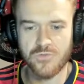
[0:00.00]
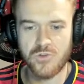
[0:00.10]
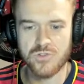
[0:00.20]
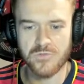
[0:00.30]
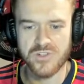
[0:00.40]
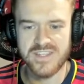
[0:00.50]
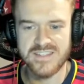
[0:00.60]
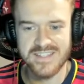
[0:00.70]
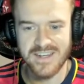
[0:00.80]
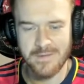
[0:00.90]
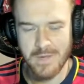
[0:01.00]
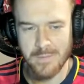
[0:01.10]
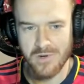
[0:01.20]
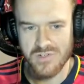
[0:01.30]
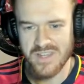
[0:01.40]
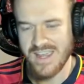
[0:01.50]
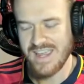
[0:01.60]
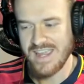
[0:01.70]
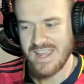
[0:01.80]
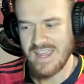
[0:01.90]
refusal for season ticket members.
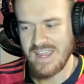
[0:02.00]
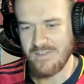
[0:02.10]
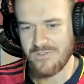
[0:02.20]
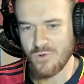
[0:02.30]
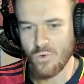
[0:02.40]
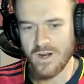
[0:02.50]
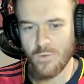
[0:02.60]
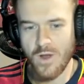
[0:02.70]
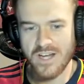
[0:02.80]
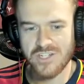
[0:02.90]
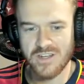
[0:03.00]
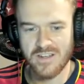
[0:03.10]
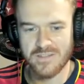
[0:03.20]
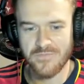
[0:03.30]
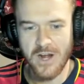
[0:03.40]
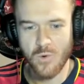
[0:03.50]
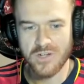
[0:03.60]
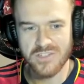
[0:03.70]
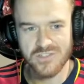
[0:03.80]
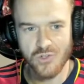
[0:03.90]
If you want to watch uh, some
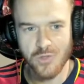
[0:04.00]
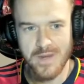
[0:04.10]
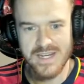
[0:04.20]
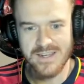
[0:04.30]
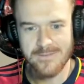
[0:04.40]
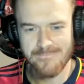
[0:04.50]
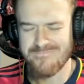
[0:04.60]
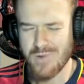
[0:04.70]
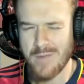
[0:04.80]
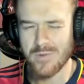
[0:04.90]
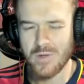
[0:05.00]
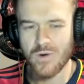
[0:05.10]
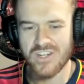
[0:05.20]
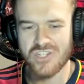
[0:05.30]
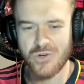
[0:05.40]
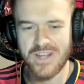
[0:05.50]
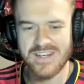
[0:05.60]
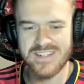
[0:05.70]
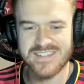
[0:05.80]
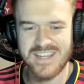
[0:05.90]
fireworks on social media, probably want to tune
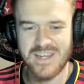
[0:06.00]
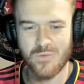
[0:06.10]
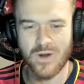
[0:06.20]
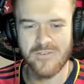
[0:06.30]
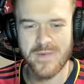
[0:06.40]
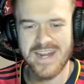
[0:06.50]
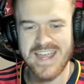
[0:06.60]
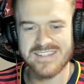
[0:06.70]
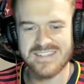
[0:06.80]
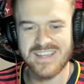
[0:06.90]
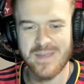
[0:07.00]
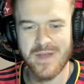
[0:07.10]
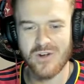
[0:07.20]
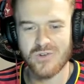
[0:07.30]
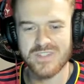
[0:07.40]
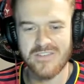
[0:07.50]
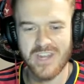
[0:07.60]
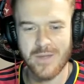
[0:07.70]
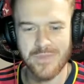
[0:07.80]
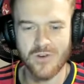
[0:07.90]
in to see what everybody has to say about who's
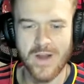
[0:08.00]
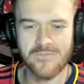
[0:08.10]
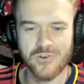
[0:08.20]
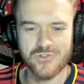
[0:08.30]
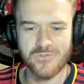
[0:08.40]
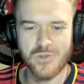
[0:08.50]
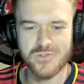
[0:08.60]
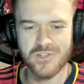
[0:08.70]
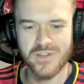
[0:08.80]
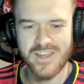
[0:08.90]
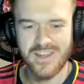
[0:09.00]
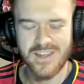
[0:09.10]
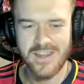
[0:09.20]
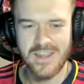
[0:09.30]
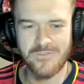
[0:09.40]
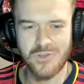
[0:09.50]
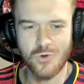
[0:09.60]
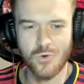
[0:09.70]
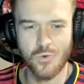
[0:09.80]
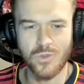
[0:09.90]
giving up their right of first refusal. If
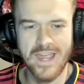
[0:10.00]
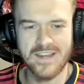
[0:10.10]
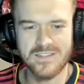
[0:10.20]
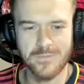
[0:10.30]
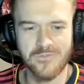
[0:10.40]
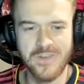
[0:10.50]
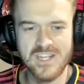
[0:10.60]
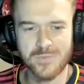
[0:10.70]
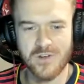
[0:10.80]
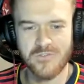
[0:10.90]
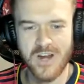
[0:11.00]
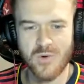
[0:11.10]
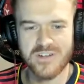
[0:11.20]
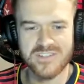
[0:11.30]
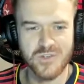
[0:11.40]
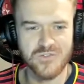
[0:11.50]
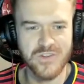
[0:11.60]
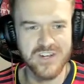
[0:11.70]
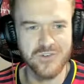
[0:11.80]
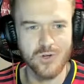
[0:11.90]
you like some Facebook fireworks in those
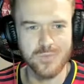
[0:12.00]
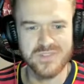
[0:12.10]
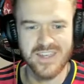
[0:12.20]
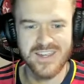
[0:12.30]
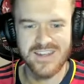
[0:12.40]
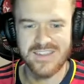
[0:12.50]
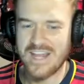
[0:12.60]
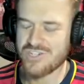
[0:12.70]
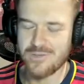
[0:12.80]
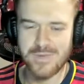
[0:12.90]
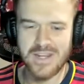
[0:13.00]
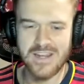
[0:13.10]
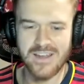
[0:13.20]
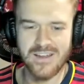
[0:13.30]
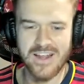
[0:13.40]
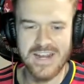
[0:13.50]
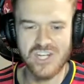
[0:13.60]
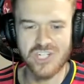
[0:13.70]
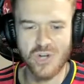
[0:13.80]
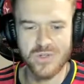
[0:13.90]
fan groups, that should be a, uh, a nice
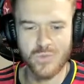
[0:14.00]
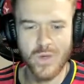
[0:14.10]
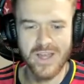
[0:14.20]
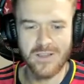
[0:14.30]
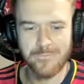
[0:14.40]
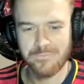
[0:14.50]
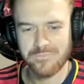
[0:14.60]
show as well.